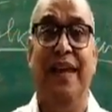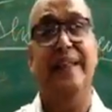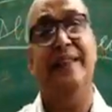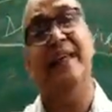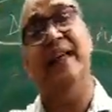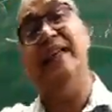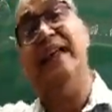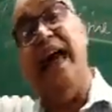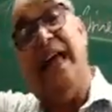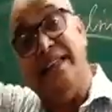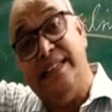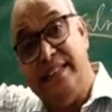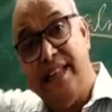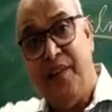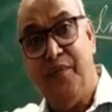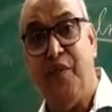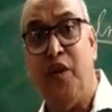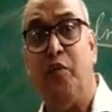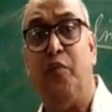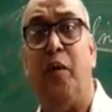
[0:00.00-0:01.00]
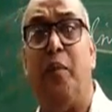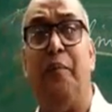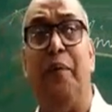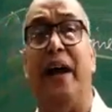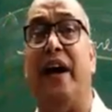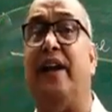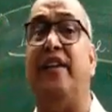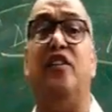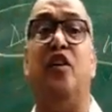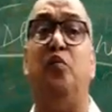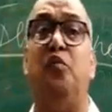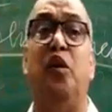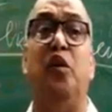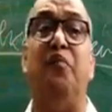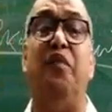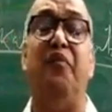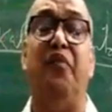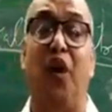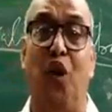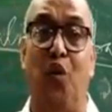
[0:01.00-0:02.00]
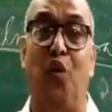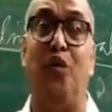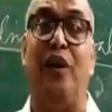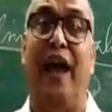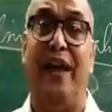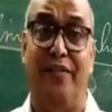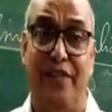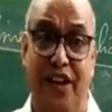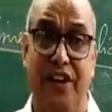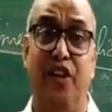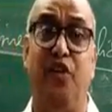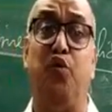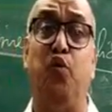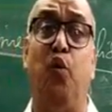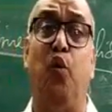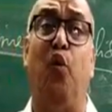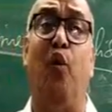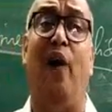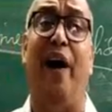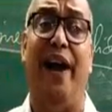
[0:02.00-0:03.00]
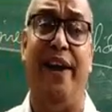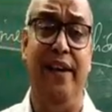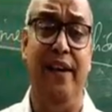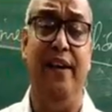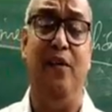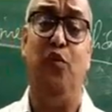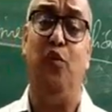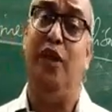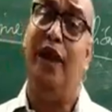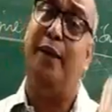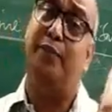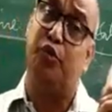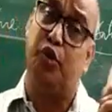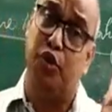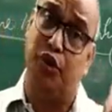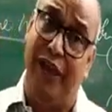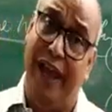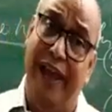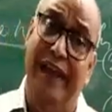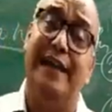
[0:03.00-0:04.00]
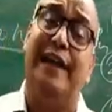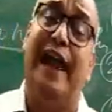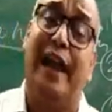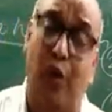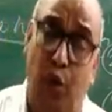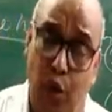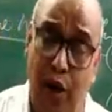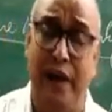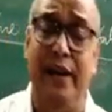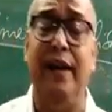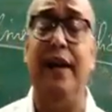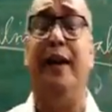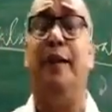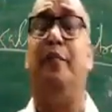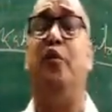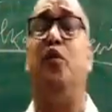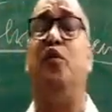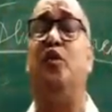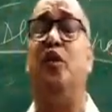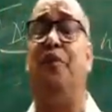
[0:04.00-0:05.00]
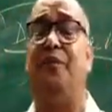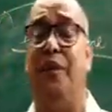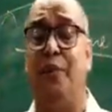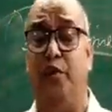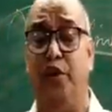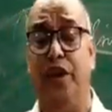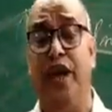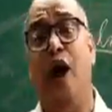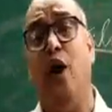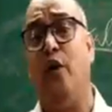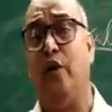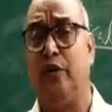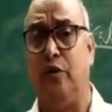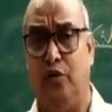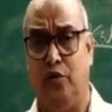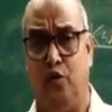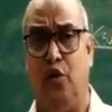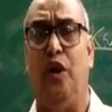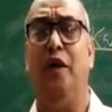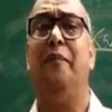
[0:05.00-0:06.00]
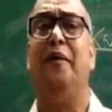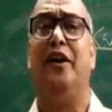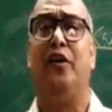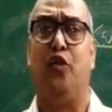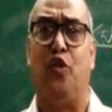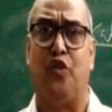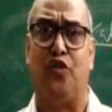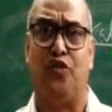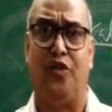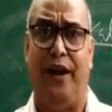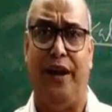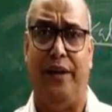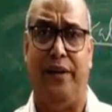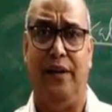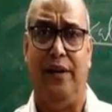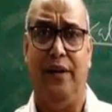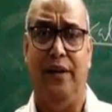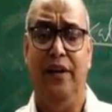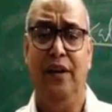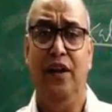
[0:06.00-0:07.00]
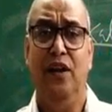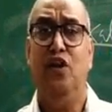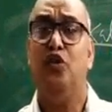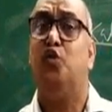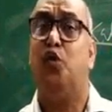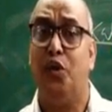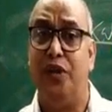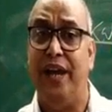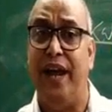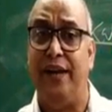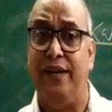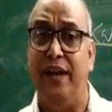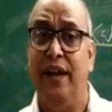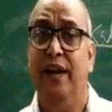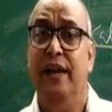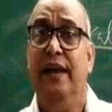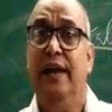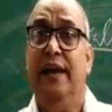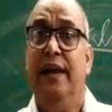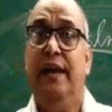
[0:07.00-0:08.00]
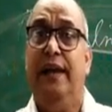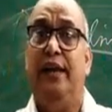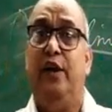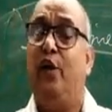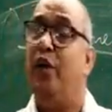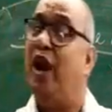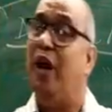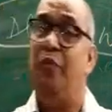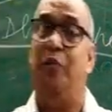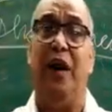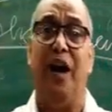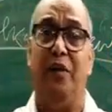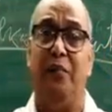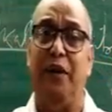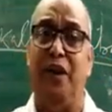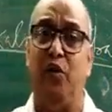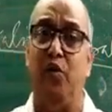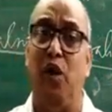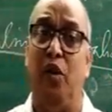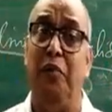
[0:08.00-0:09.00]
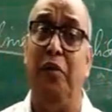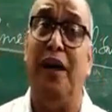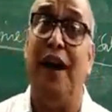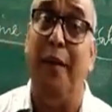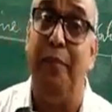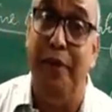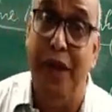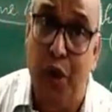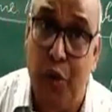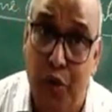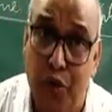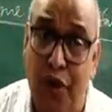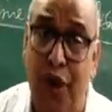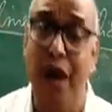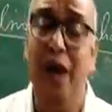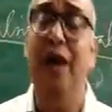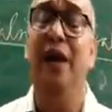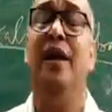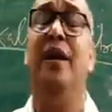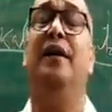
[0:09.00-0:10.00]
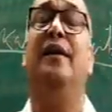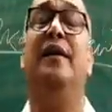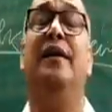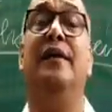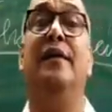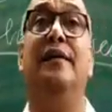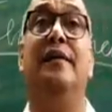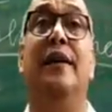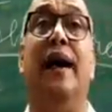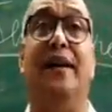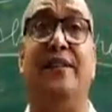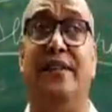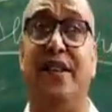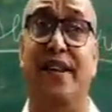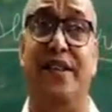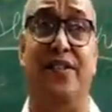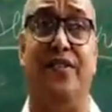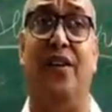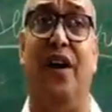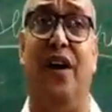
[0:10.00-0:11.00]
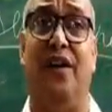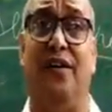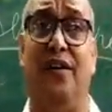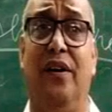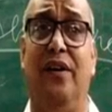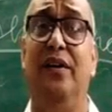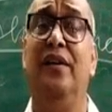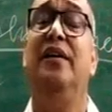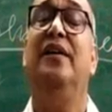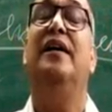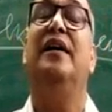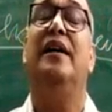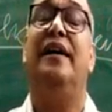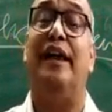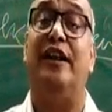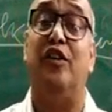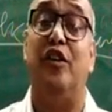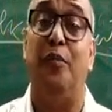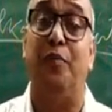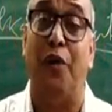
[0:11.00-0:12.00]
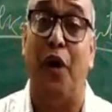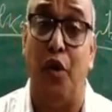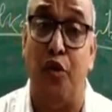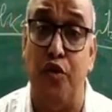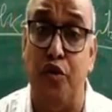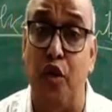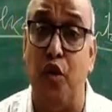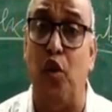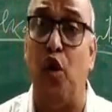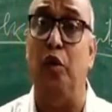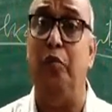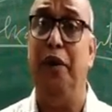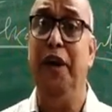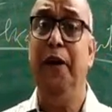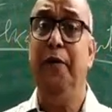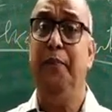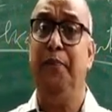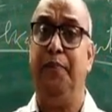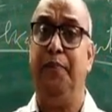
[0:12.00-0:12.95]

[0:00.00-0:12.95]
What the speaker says: Then another form of mechanism will be followed, and that is why we have to take calculated amount of ammonia or sodium hydroxide, so that your environment will become neutral. As a result, rate of corrosion will be